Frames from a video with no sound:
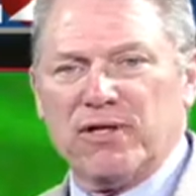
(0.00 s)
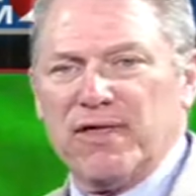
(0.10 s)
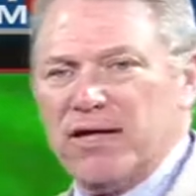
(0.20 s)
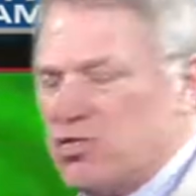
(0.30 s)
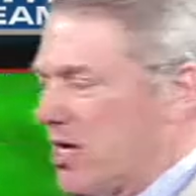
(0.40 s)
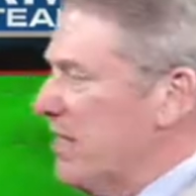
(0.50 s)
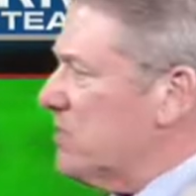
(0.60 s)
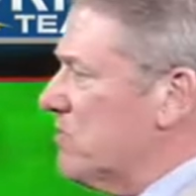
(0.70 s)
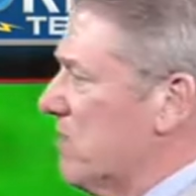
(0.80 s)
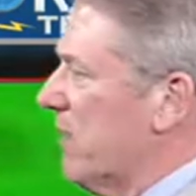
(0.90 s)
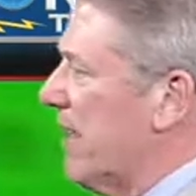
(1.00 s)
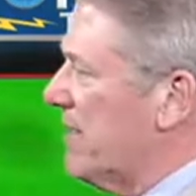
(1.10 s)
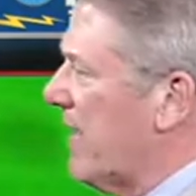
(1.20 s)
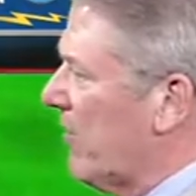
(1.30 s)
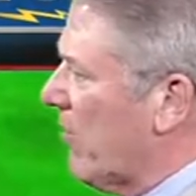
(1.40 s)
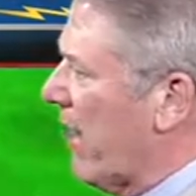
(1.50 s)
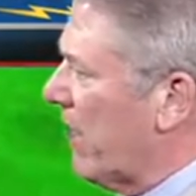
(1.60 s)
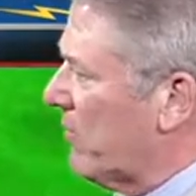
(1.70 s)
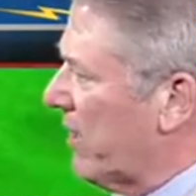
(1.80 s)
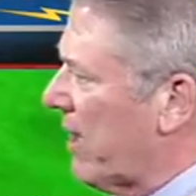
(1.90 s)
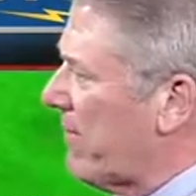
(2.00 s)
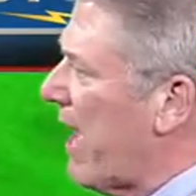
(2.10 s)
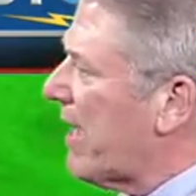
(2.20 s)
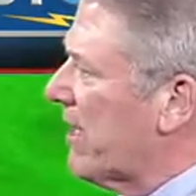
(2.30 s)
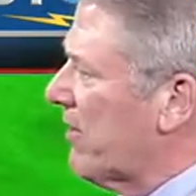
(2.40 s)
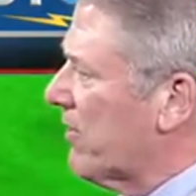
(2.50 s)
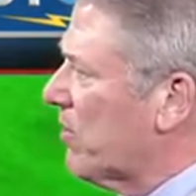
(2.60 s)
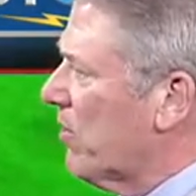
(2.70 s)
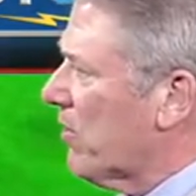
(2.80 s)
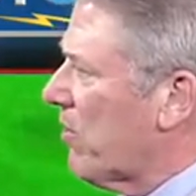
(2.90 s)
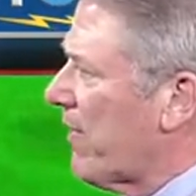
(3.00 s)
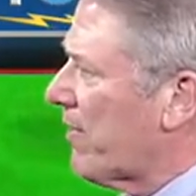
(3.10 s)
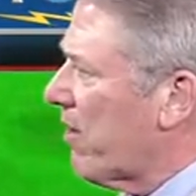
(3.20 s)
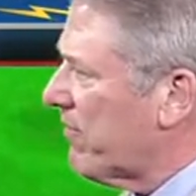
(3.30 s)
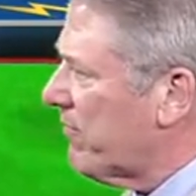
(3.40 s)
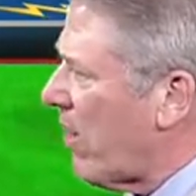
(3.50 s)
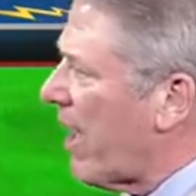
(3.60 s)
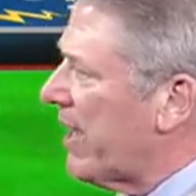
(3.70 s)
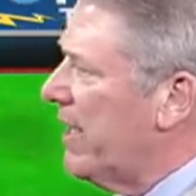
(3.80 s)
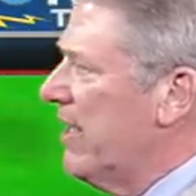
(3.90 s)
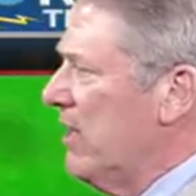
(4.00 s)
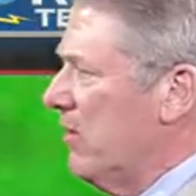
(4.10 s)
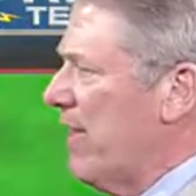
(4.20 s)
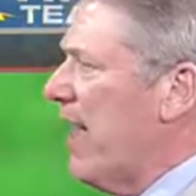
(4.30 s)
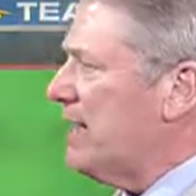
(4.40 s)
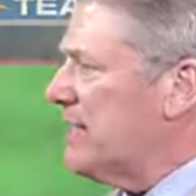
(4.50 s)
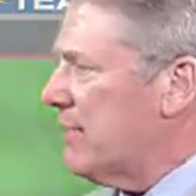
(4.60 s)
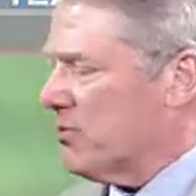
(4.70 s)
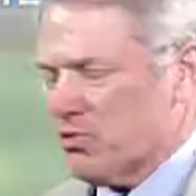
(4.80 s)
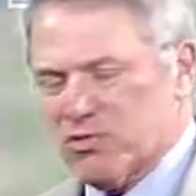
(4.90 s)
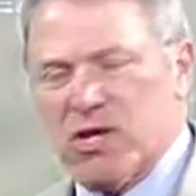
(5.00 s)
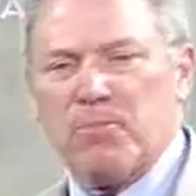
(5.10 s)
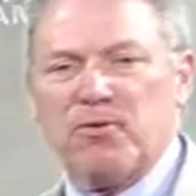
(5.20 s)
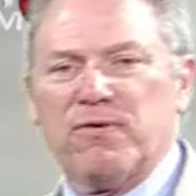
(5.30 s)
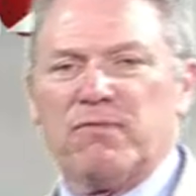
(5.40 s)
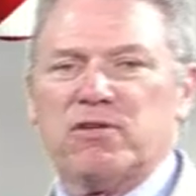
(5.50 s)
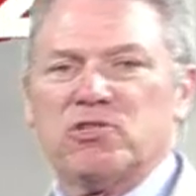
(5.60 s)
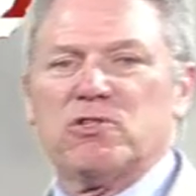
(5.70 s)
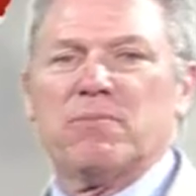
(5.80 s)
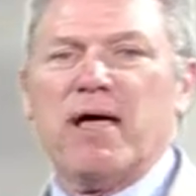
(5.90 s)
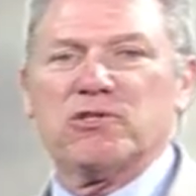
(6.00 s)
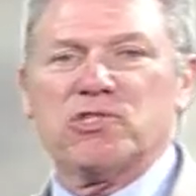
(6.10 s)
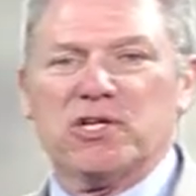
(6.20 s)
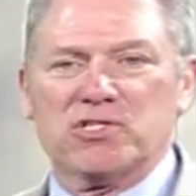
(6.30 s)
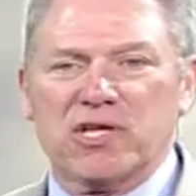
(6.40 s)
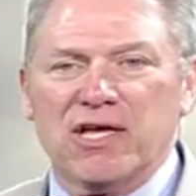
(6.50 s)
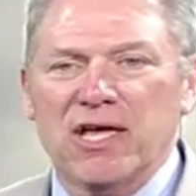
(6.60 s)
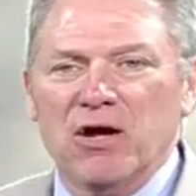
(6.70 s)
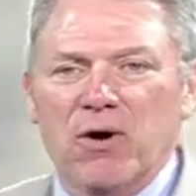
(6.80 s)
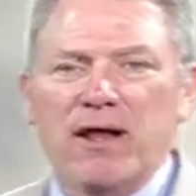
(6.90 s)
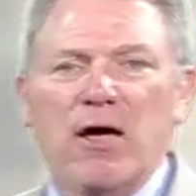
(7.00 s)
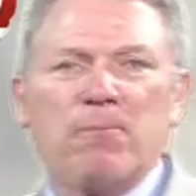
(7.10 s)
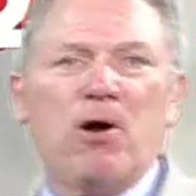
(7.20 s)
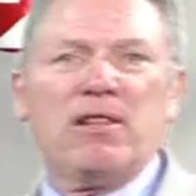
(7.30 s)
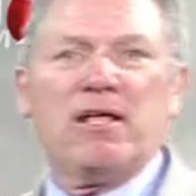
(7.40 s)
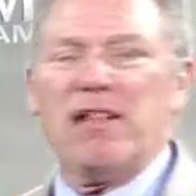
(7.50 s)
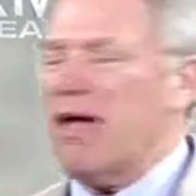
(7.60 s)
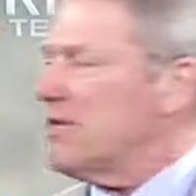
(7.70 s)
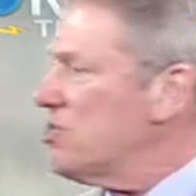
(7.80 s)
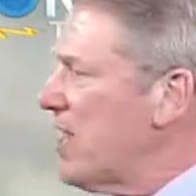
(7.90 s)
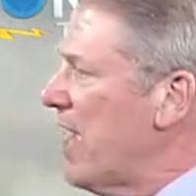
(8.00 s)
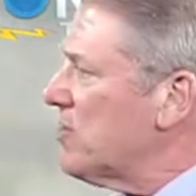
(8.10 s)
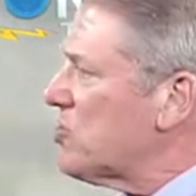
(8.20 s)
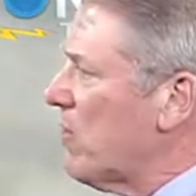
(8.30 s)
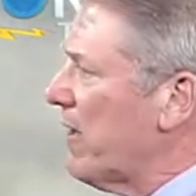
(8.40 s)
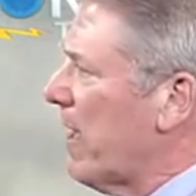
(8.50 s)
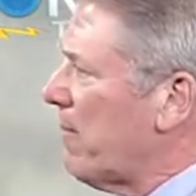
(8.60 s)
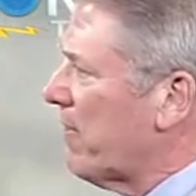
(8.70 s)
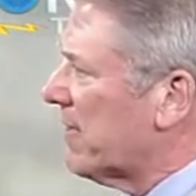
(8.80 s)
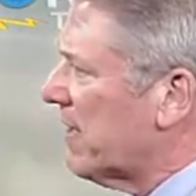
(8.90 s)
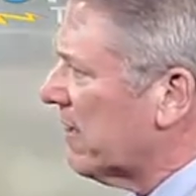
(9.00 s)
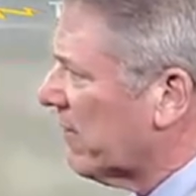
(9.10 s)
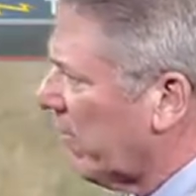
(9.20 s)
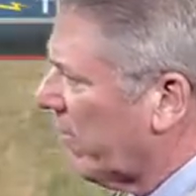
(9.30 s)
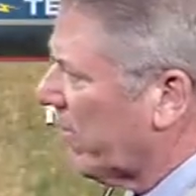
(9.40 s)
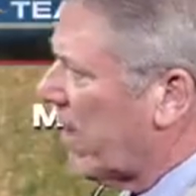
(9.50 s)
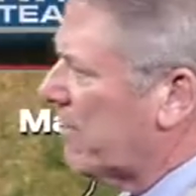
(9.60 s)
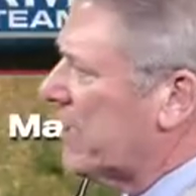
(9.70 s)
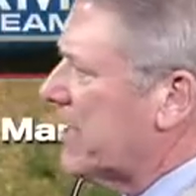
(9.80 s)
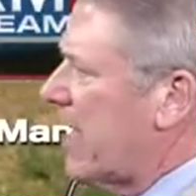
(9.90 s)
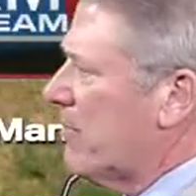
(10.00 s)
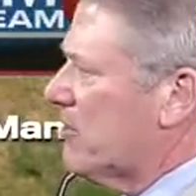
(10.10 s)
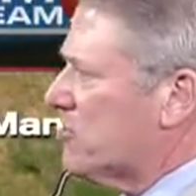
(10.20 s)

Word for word: that chance of some late day rain. And we get back in on the cooler weather on Friday with high temperatures upper 50s to about 60. Right now, partly cloudy skies showing up on the Duncan Oil Company camera in